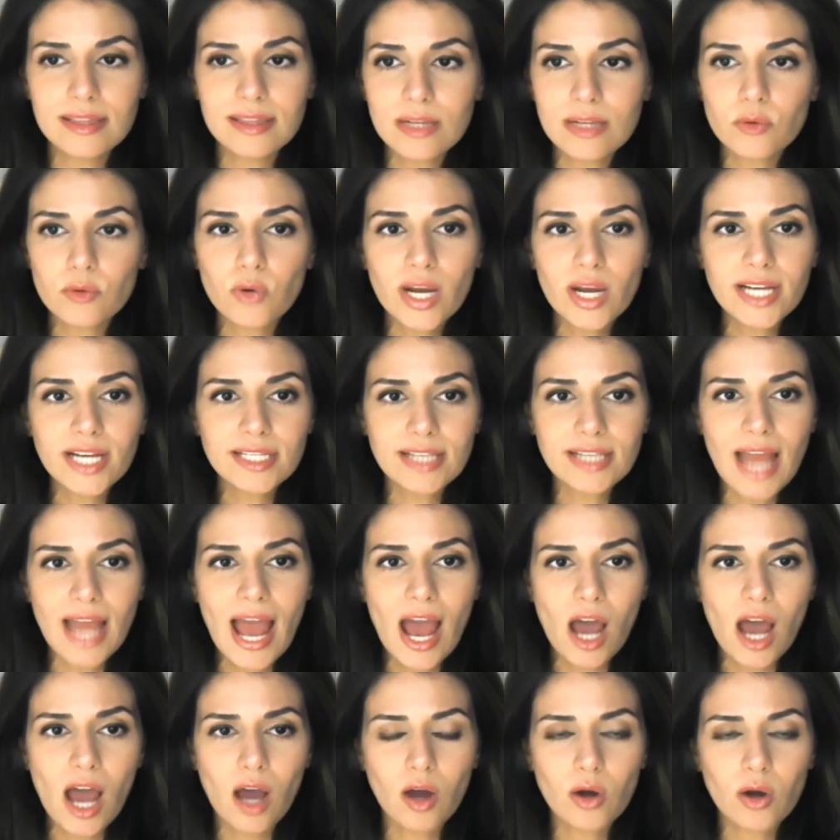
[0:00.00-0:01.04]
right
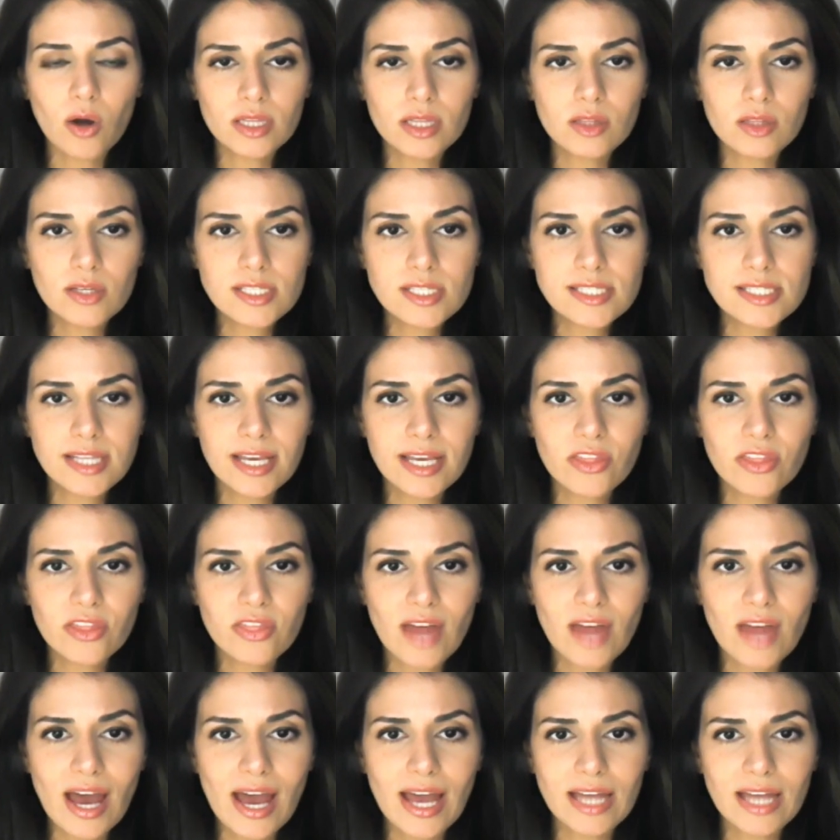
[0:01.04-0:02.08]
now, it looks like
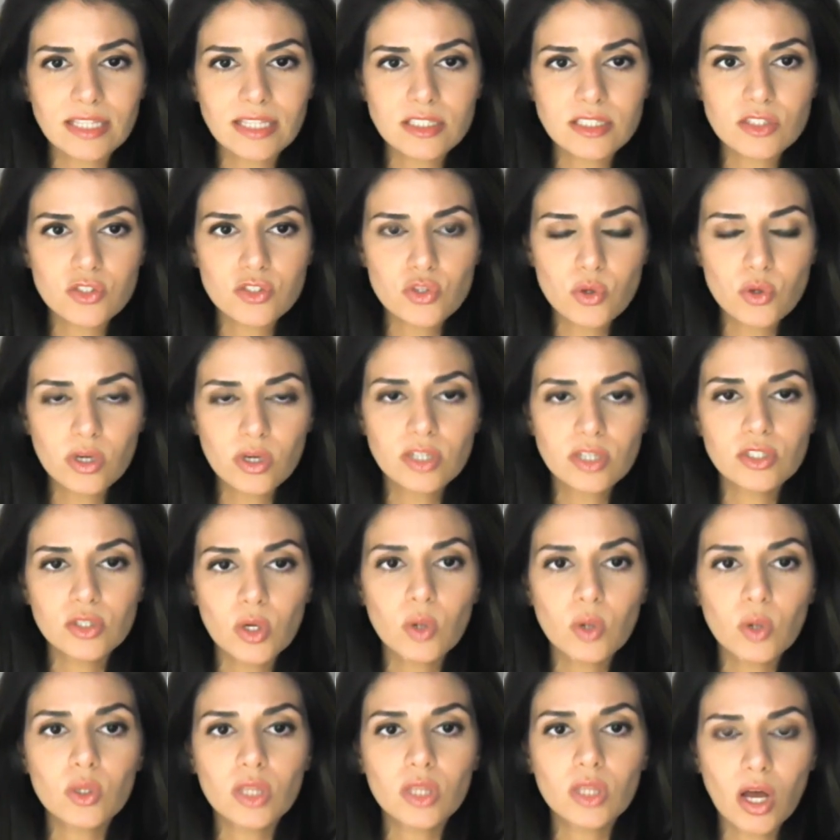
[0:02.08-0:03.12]
that you are
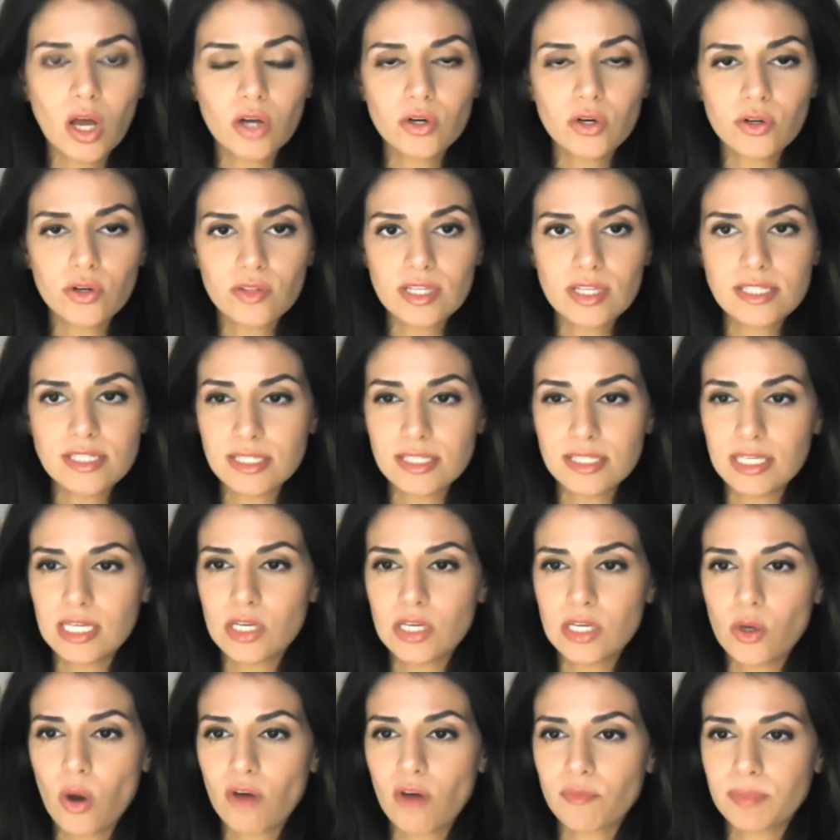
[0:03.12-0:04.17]
no longer the
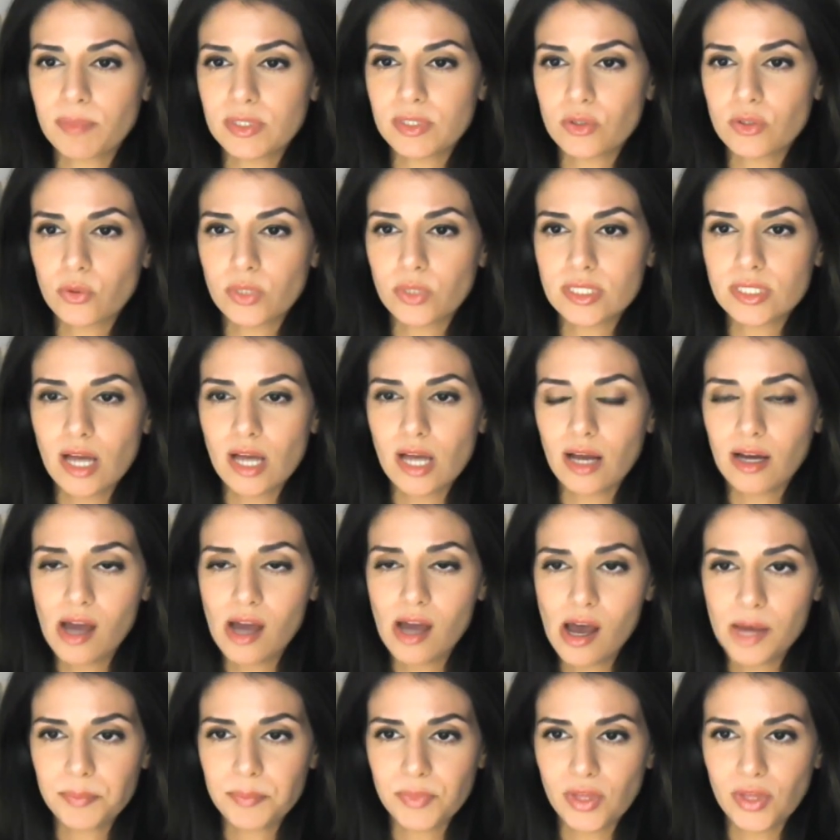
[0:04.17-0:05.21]
CEO of
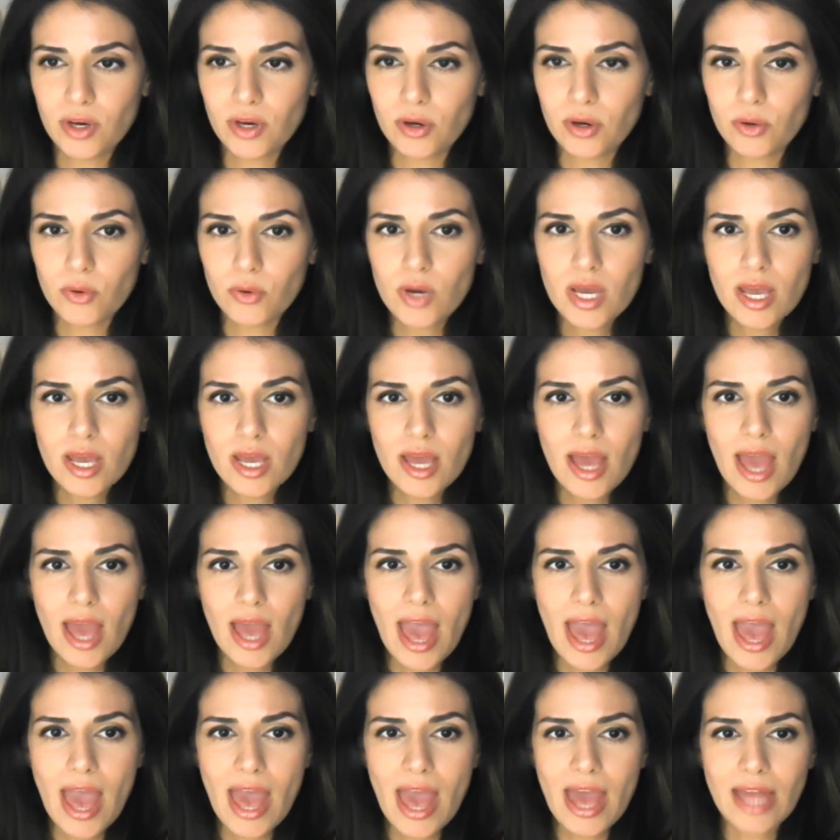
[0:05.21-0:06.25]
Bitcoin.com, though,
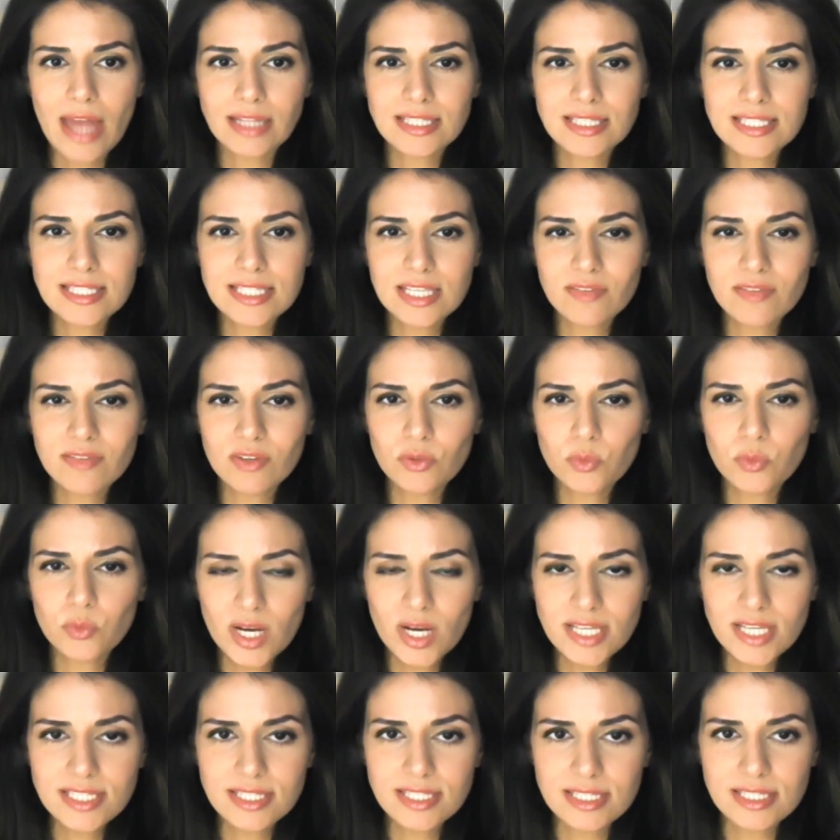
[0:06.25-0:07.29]
and Stephen
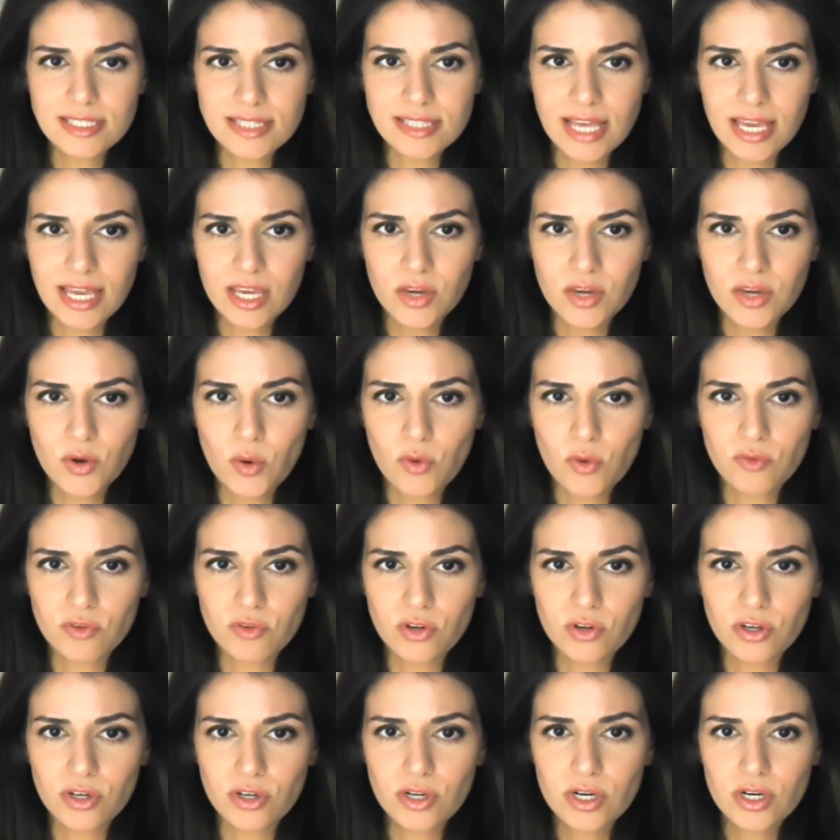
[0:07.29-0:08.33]
Rust is taking
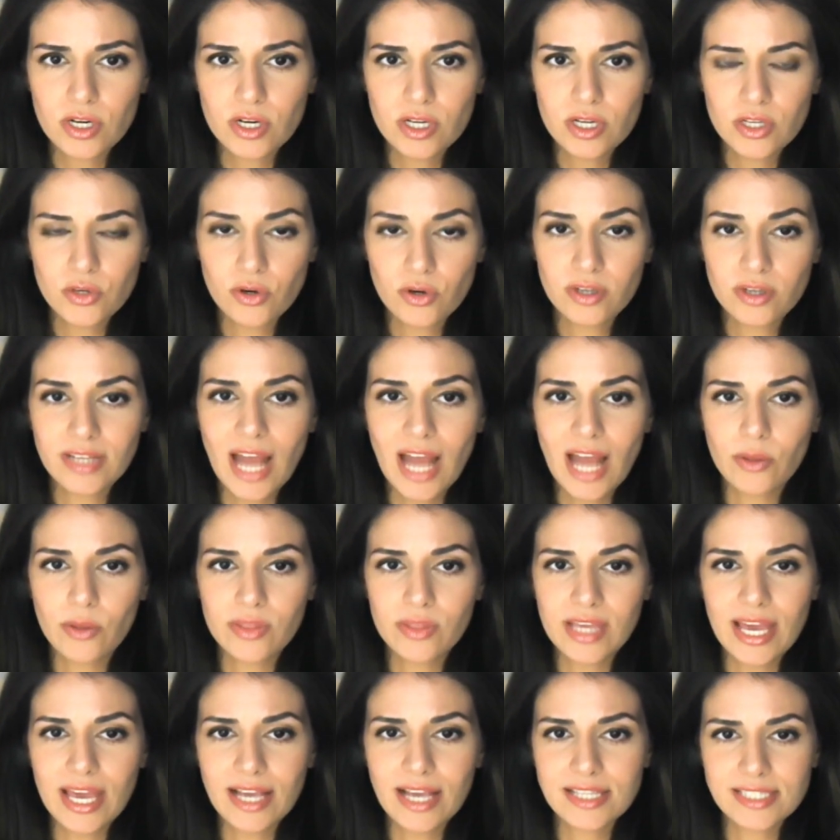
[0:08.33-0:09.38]
over. You are now
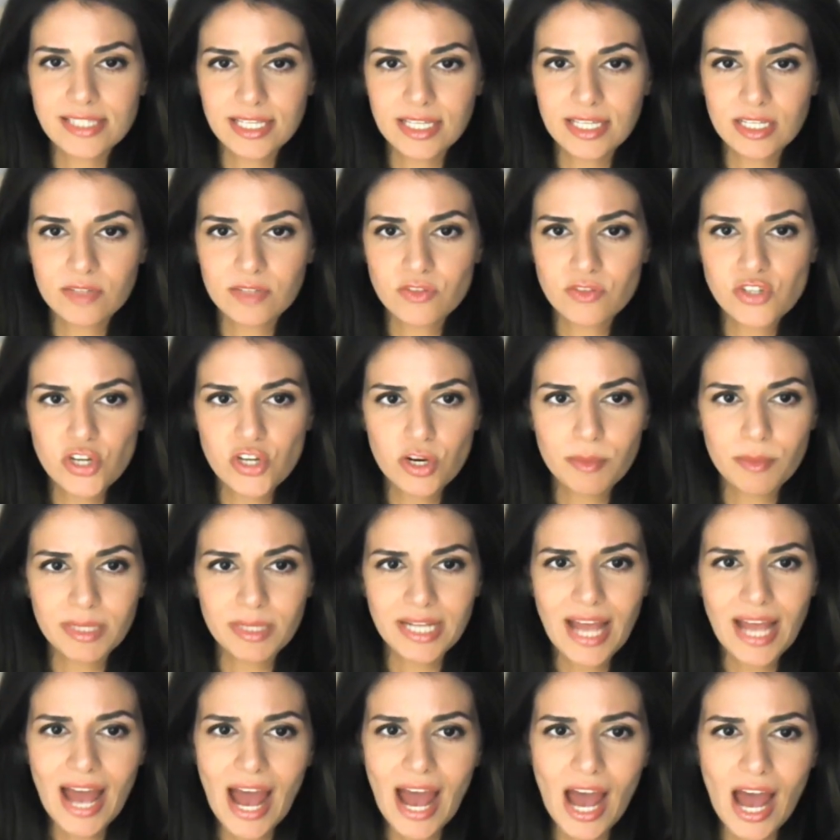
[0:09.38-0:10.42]
the executive chairman.
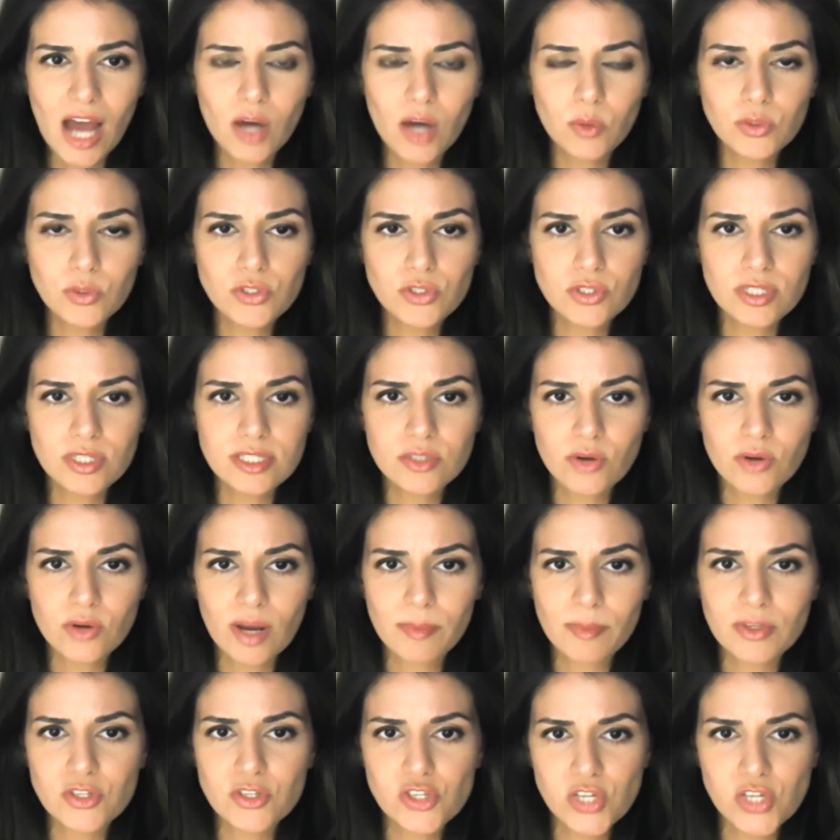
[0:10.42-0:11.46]
How would you describe
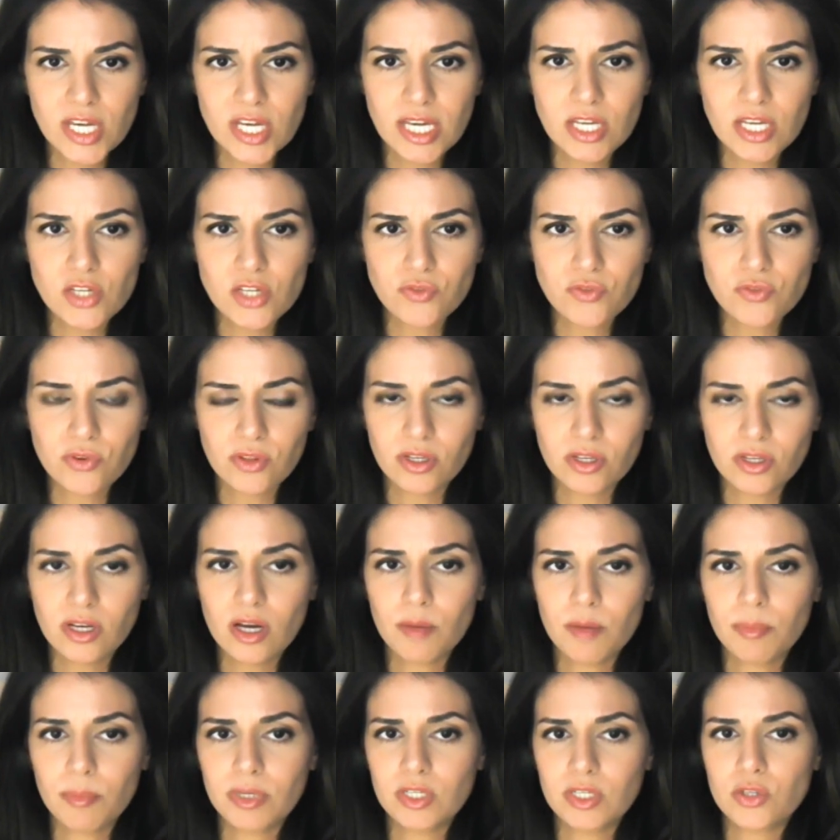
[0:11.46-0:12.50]
the change for the
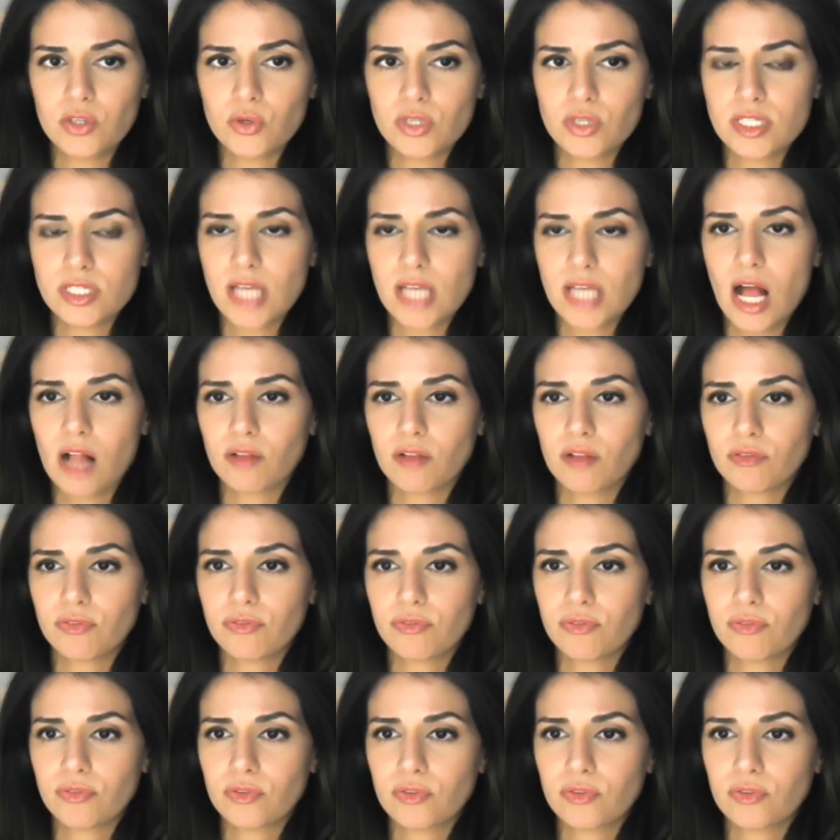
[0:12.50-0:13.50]
company yourself?